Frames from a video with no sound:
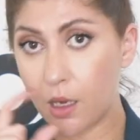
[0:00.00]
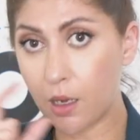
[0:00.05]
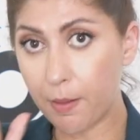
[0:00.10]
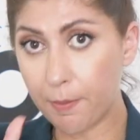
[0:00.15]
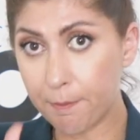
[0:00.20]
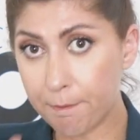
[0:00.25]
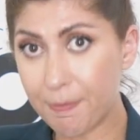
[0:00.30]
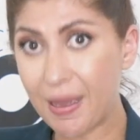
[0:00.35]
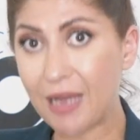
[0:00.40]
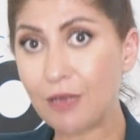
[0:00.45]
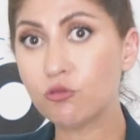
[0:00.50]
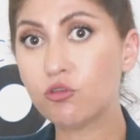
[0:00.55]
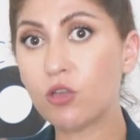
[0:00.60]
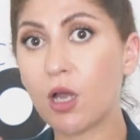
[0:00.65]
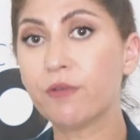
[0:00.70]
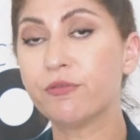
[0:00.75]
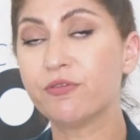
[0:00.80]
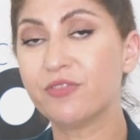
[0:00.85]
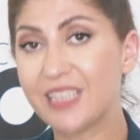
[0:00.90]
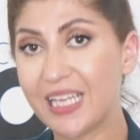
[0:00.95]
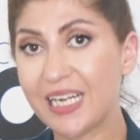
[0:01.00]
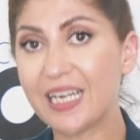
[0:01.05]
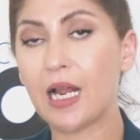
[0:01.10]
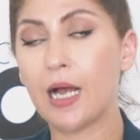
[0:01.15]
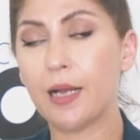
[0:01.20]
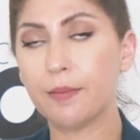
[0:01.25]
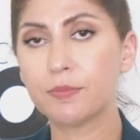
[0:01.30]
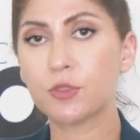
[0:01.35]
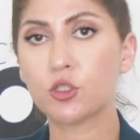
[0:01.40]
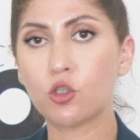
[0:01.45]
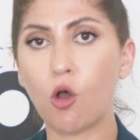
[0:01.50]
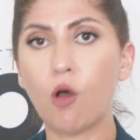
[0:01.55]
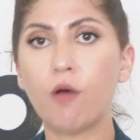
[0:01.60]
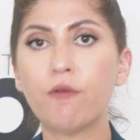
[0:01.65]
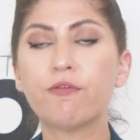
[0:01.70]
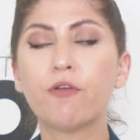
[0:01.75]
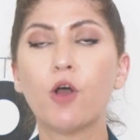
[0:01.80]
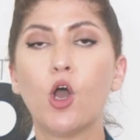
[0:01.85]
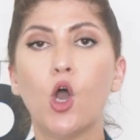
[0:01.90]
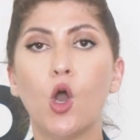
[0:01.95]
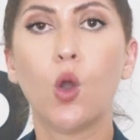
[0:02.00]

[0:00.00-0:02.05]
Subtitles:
amount of dirhams off